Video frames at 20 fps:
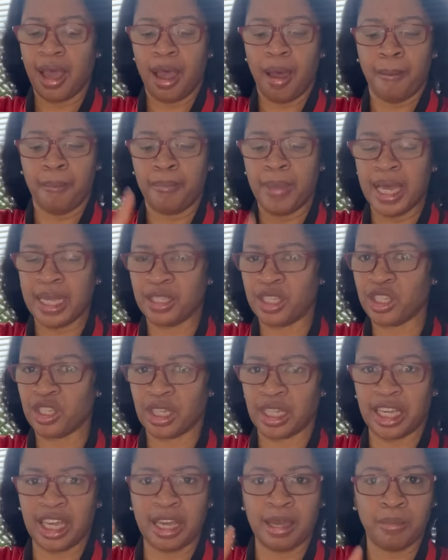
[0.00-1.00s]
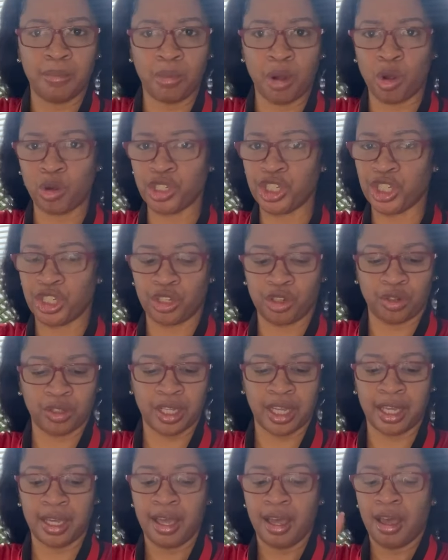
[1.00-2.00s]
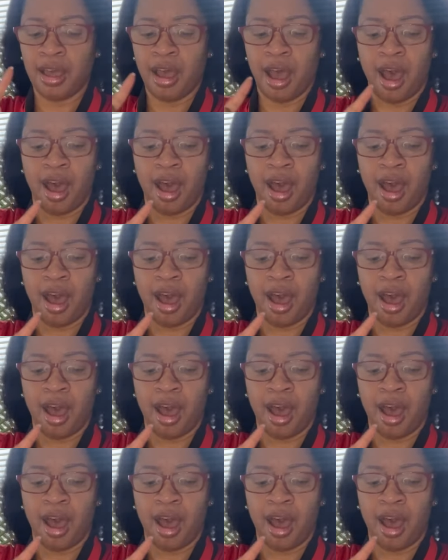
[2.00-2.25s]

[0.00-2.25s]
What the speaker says: mentally, emotionally,